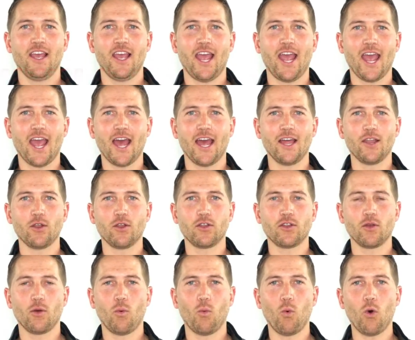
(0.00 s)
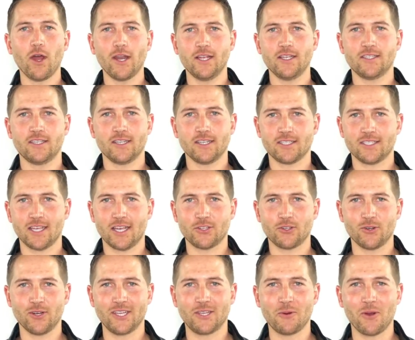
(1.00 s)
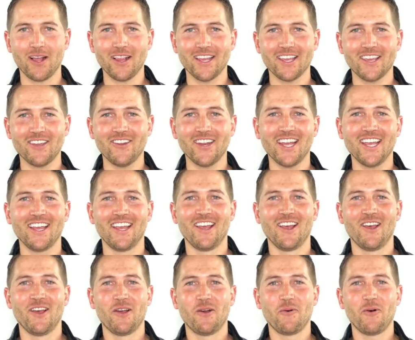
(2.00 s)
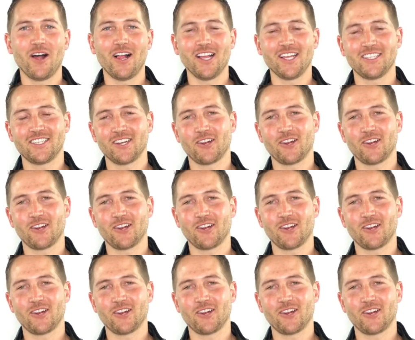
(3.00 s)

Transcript: And what is an Accessory Dwelling Unit? Well, it's a